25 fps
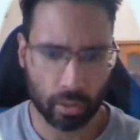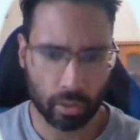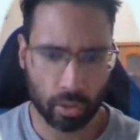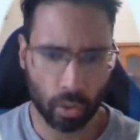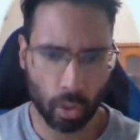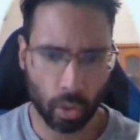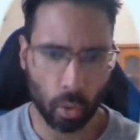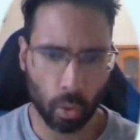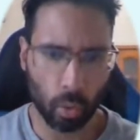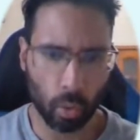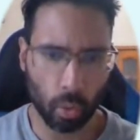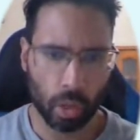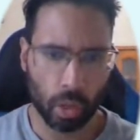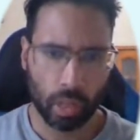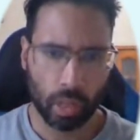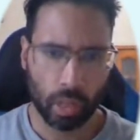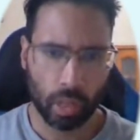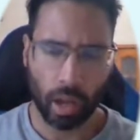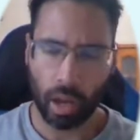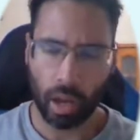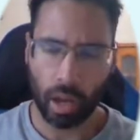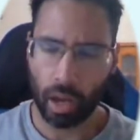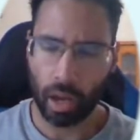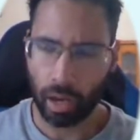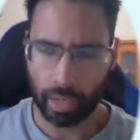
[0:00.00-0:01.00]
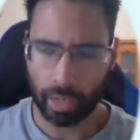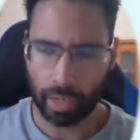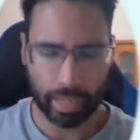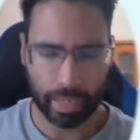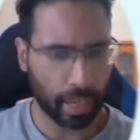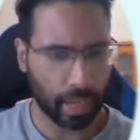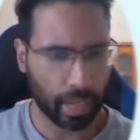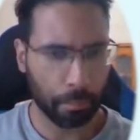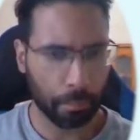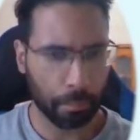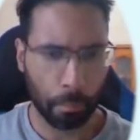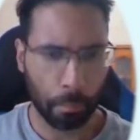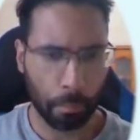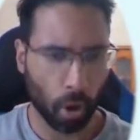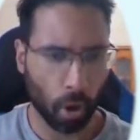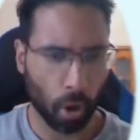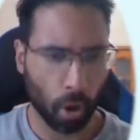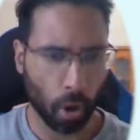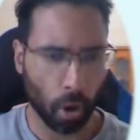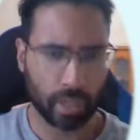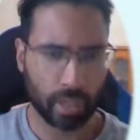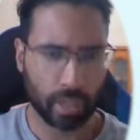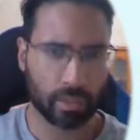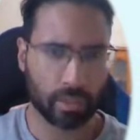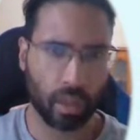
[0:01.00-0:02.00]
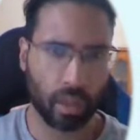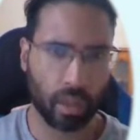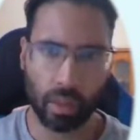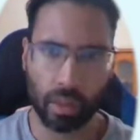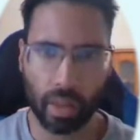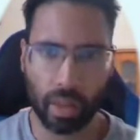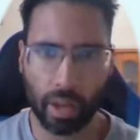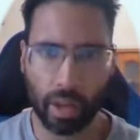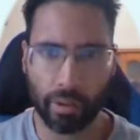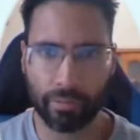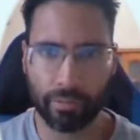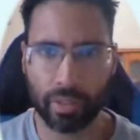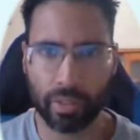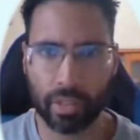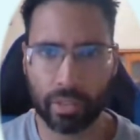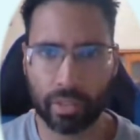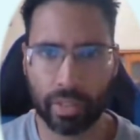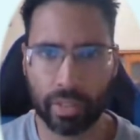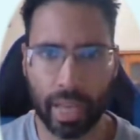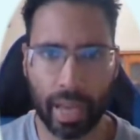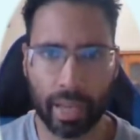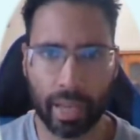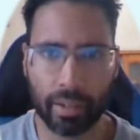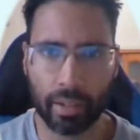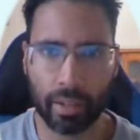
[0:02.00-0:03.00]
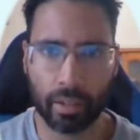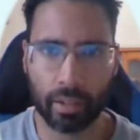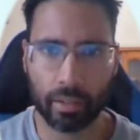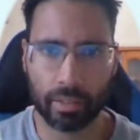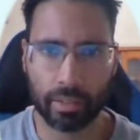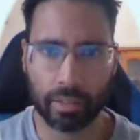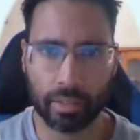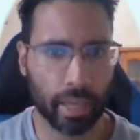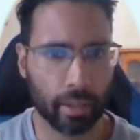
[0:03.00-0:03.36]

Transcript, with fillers: So uh, again, markets love this data.